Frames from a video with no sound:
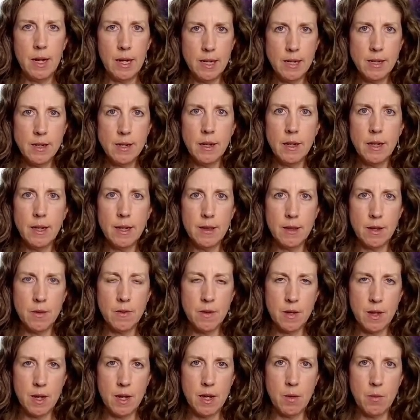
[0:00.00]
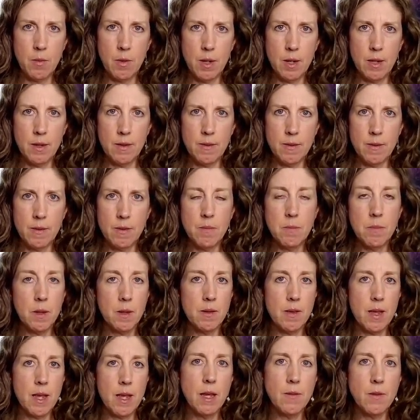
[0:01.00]
Underline those key words
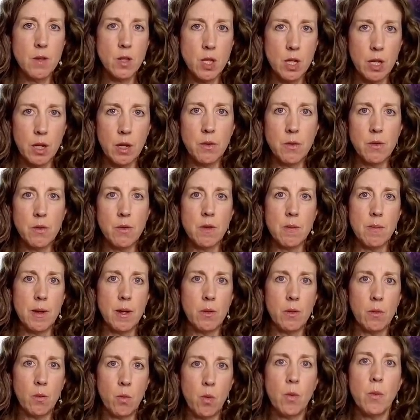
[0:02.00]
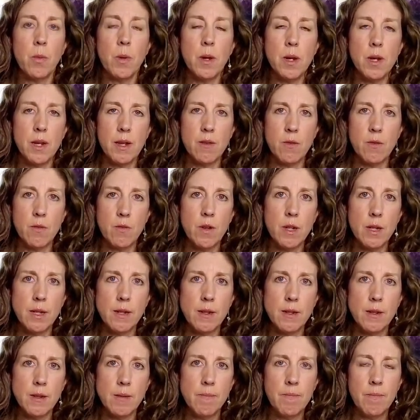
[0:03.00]
because they give us clues about what we need to
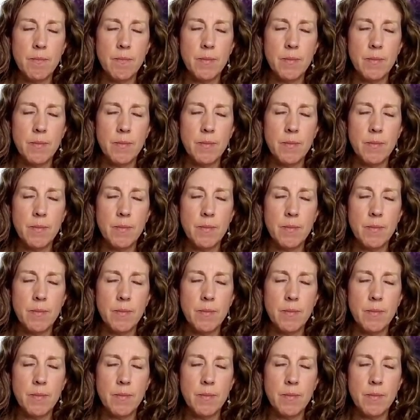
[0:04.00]
find.